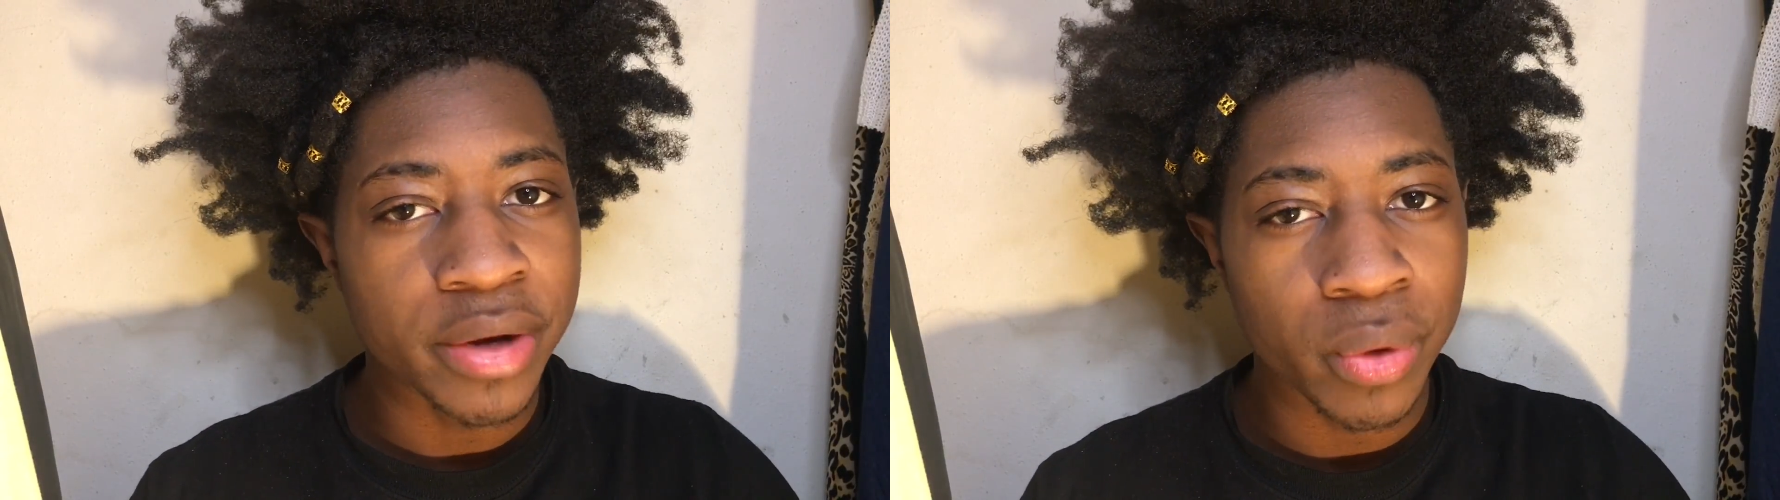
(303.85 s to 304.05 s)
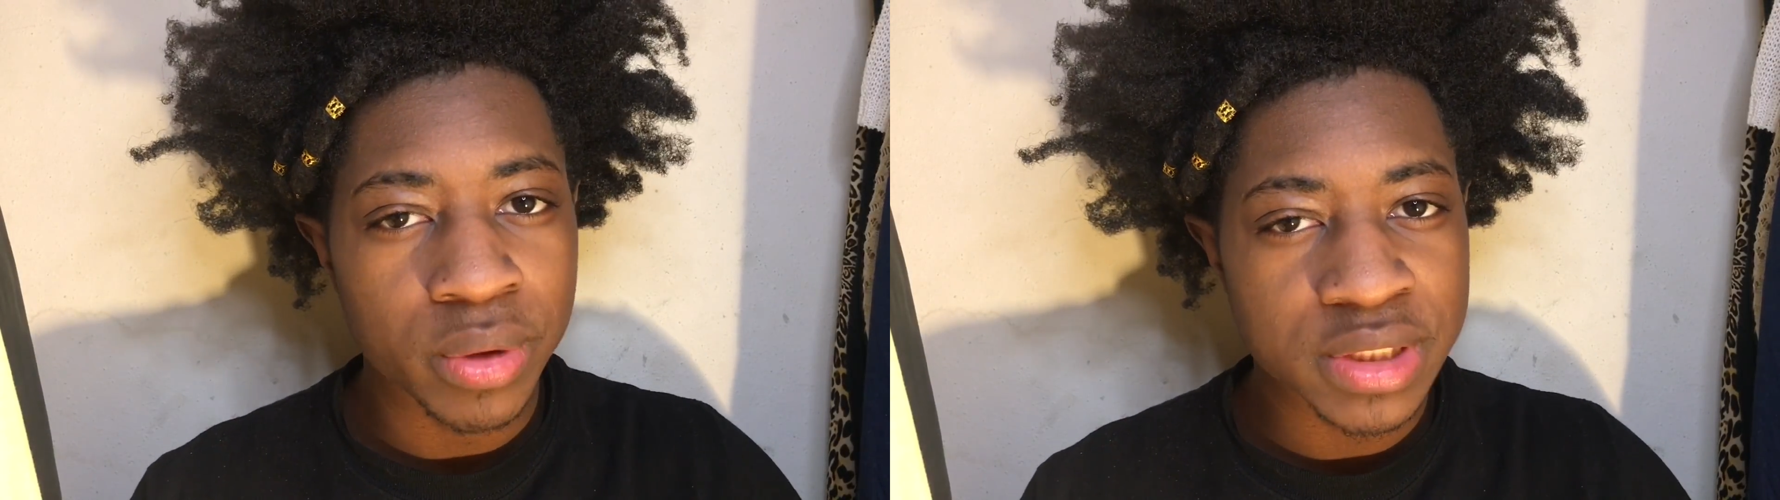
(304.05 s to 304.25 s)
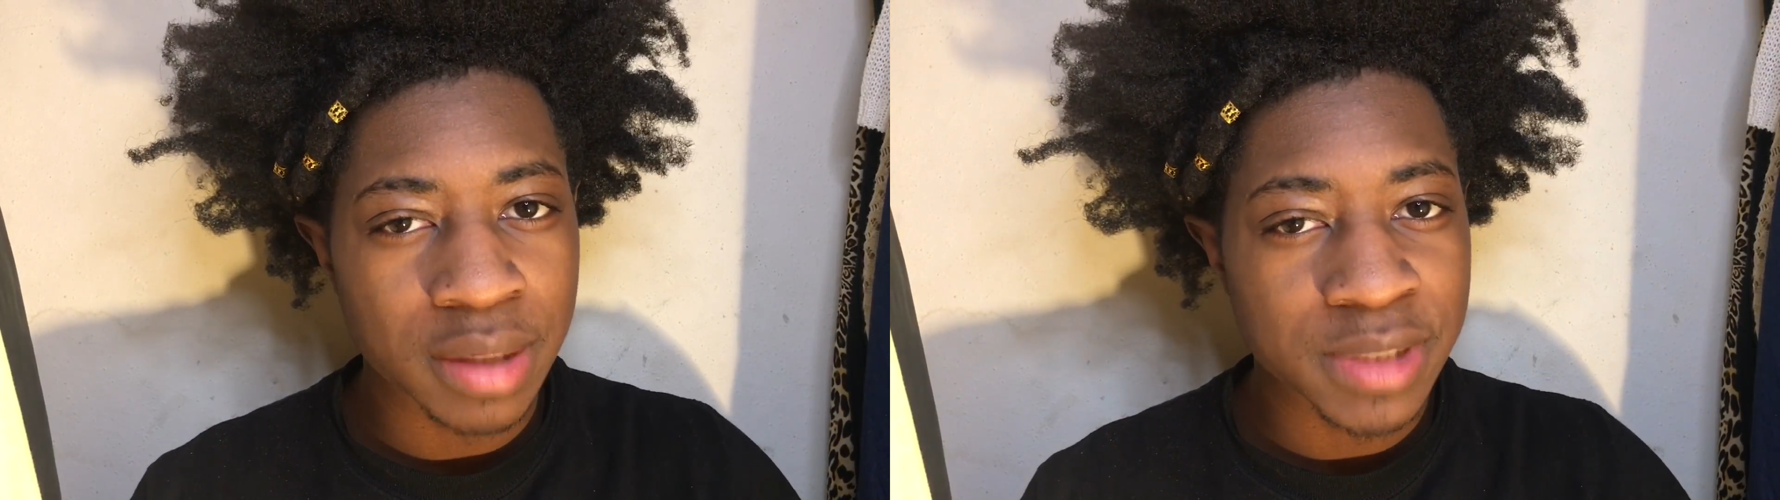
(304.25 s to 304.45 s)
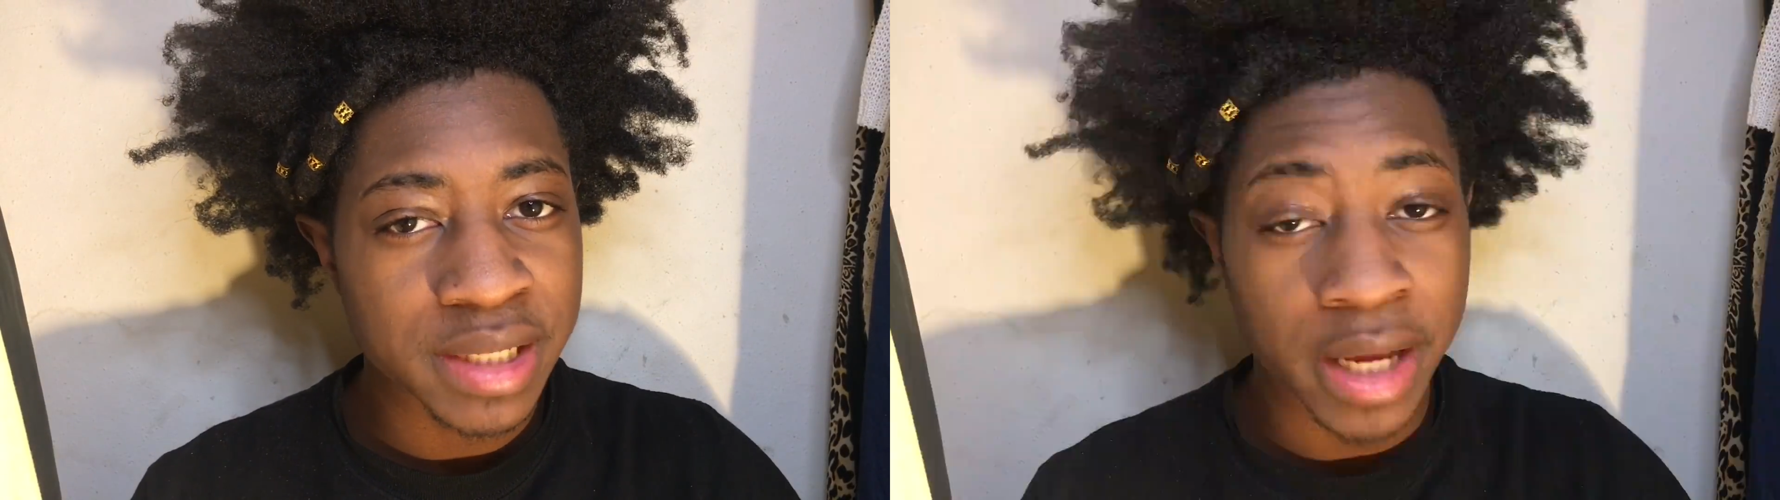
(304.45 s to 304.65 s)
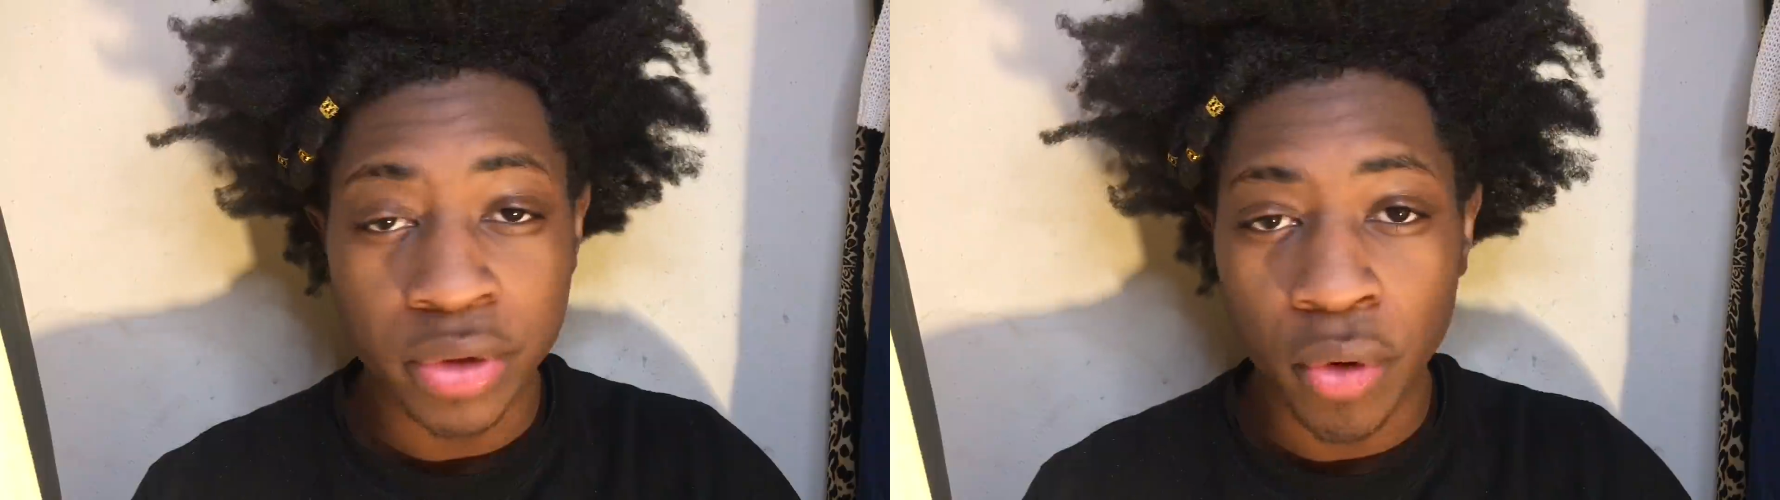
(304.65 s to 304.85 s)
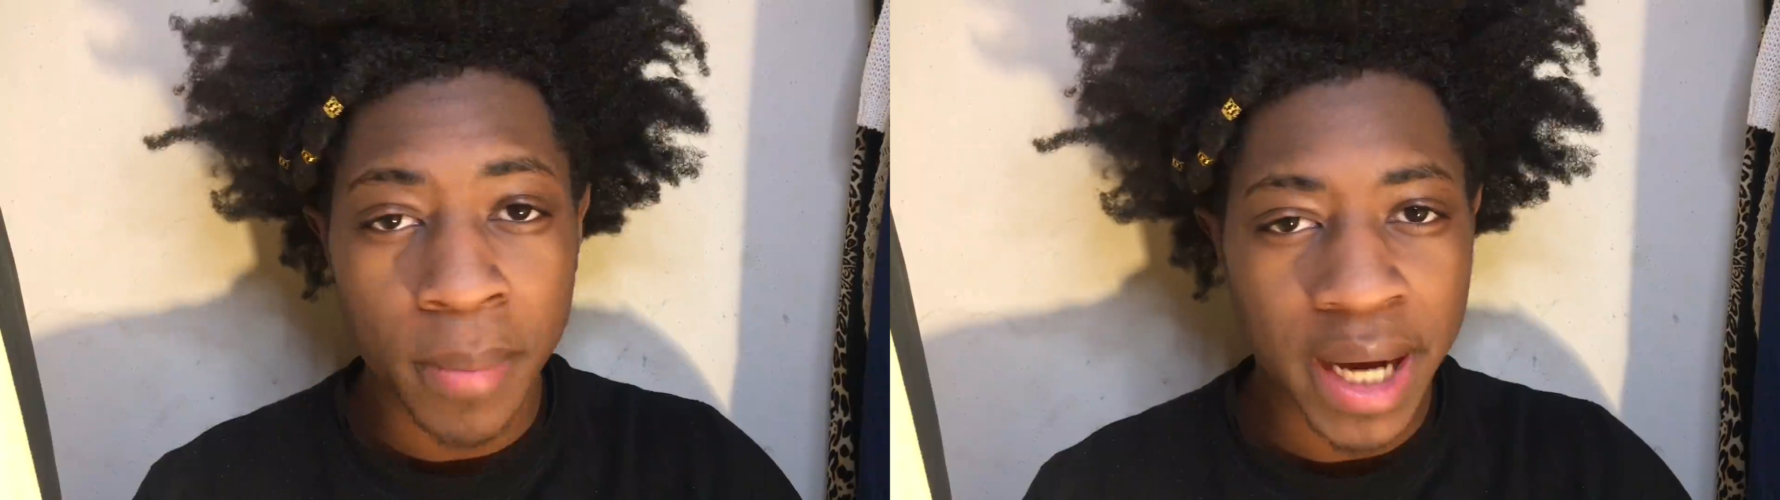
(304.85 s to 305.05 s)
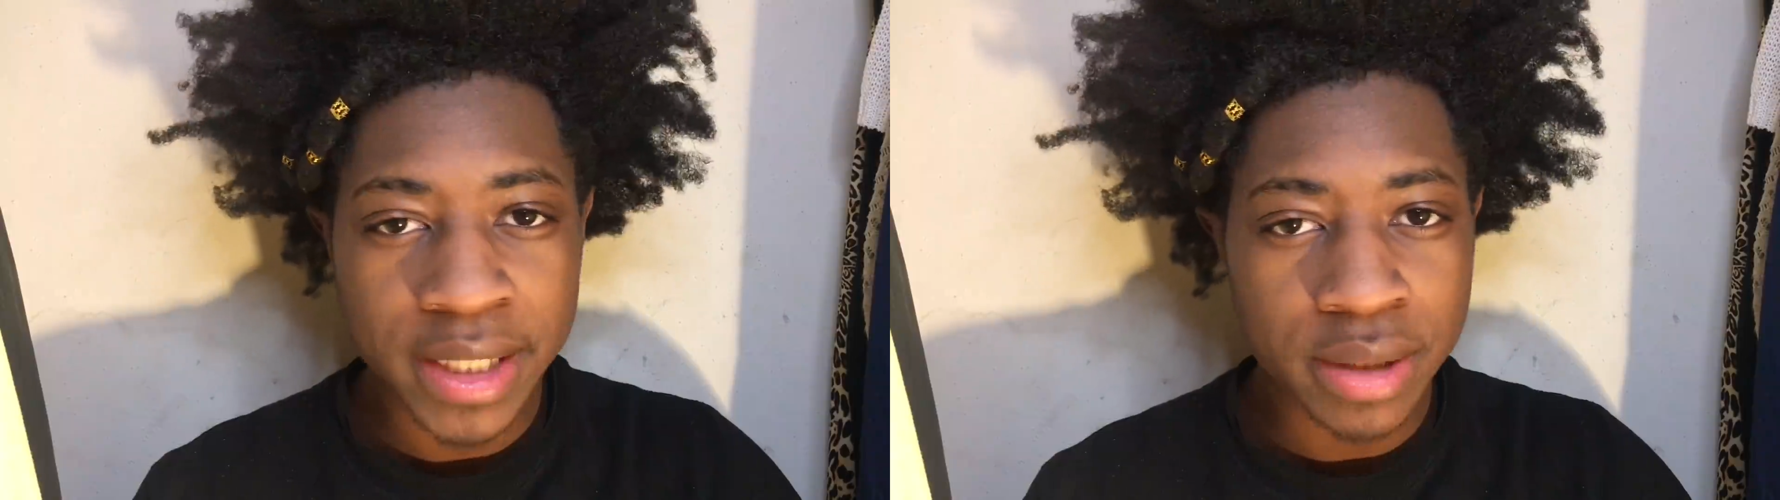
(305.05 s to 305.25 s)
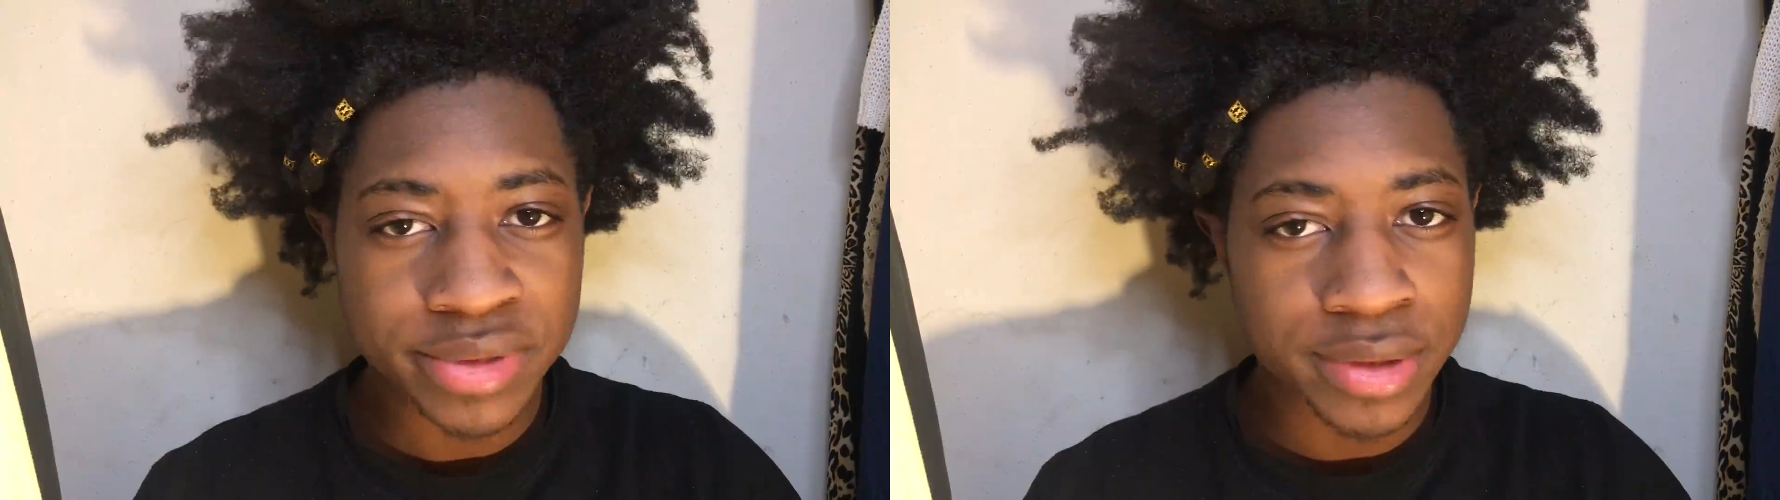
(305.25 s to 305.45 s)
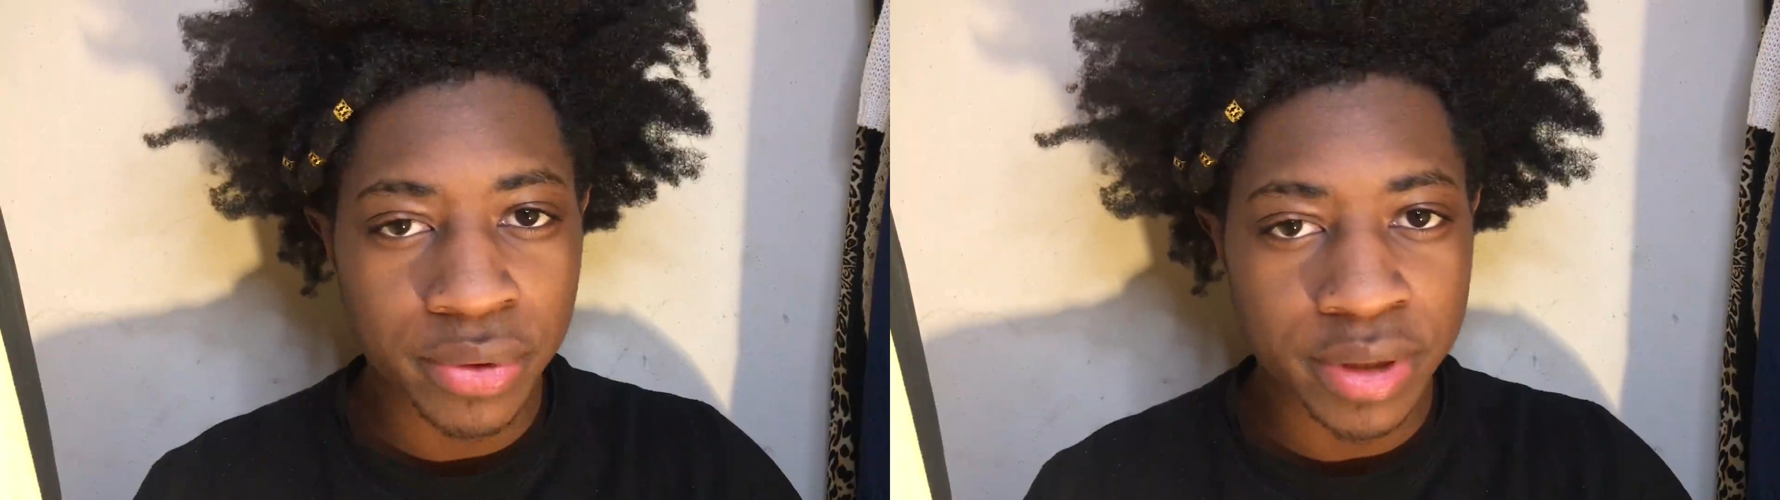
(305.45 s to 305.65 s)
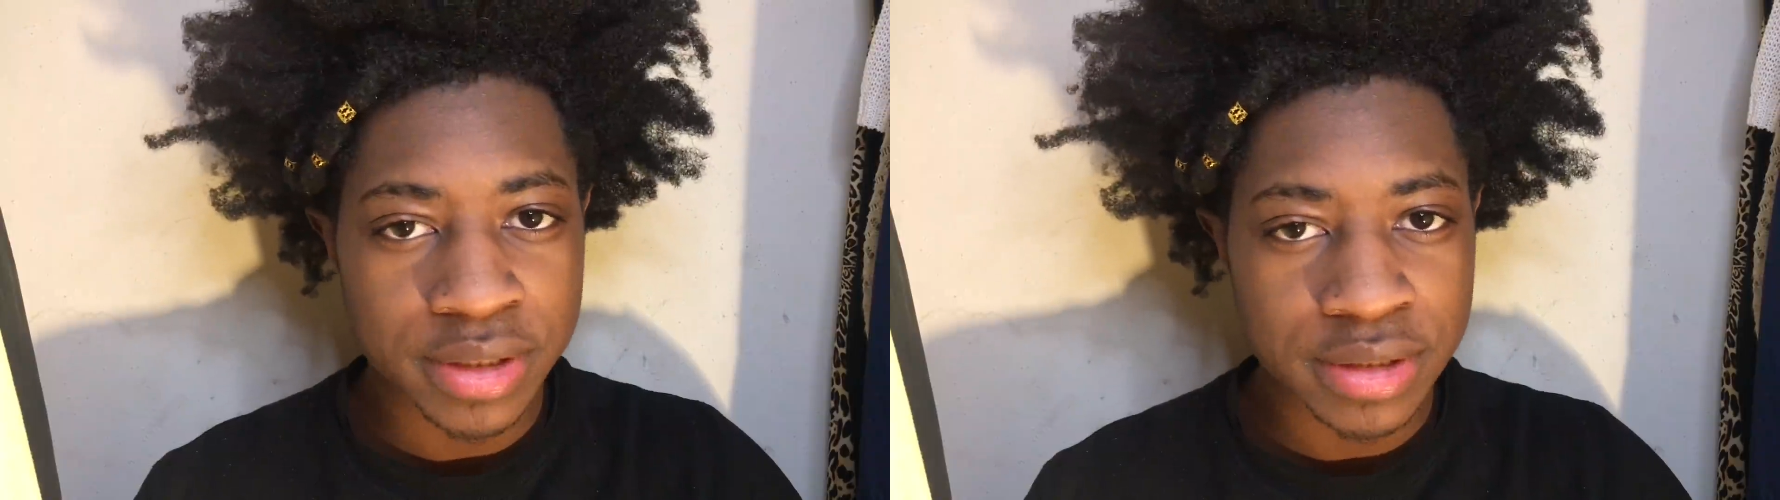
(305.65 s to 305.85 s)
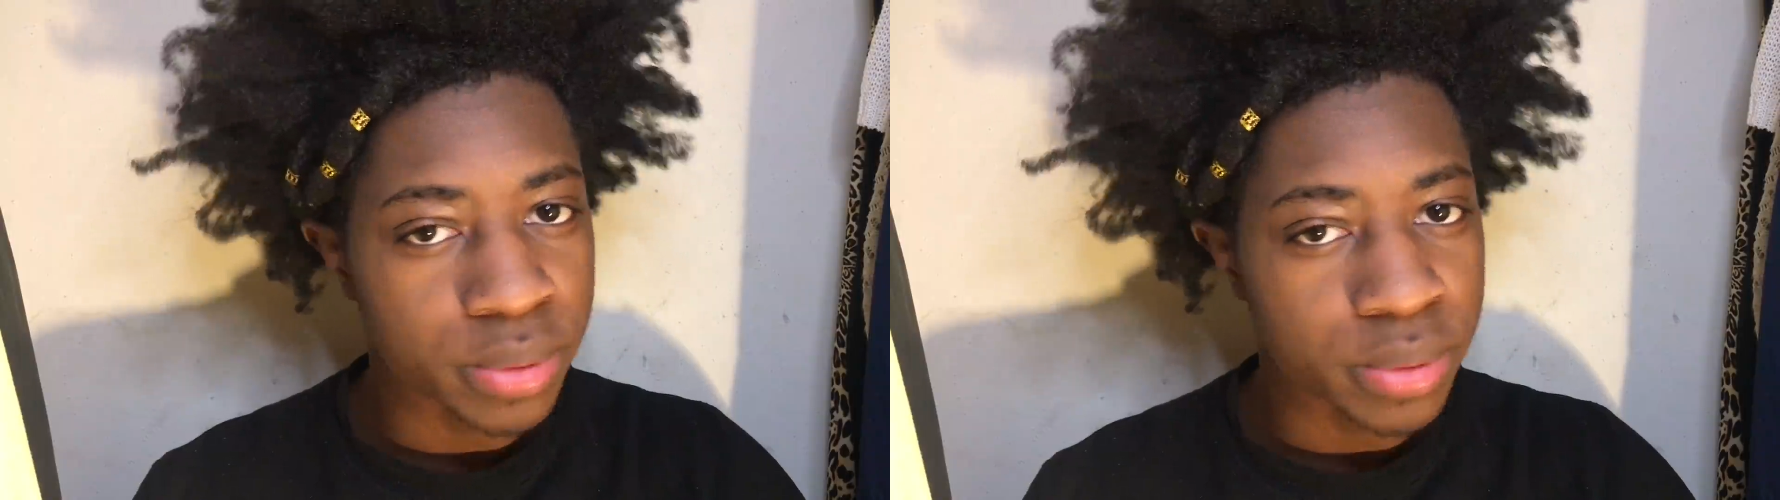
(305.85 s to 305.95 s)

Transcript: I noticed something that nobody else noticed.